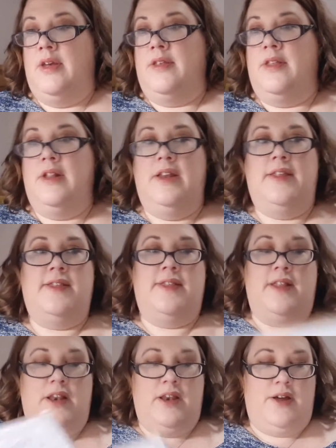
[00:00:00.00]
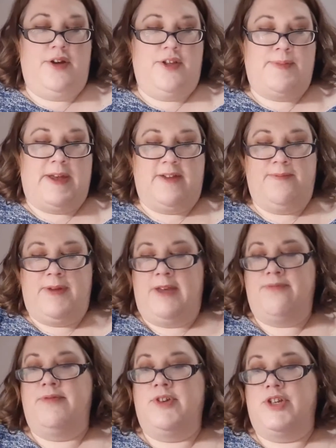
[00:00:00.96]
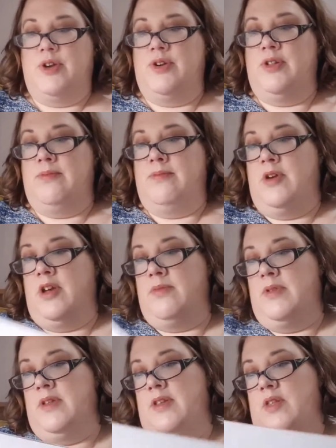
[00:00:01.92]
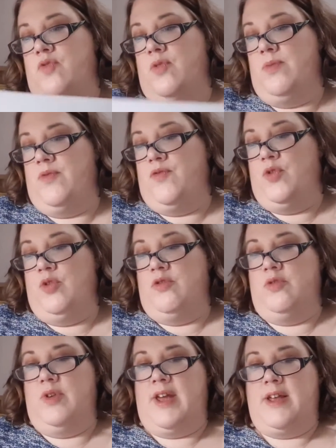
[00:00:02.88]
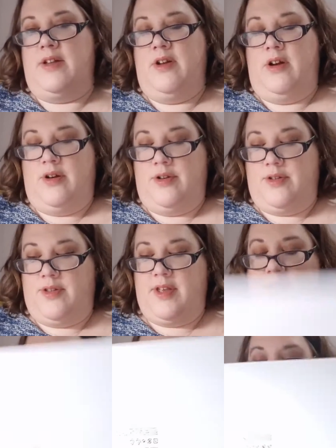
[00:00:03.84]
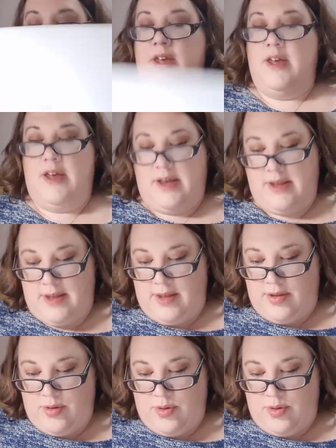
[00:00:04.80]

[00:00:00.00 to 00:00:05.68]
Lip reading: So this is the last pack of paper I'm showing you at the moment. This is from the Floral Art Set, and this is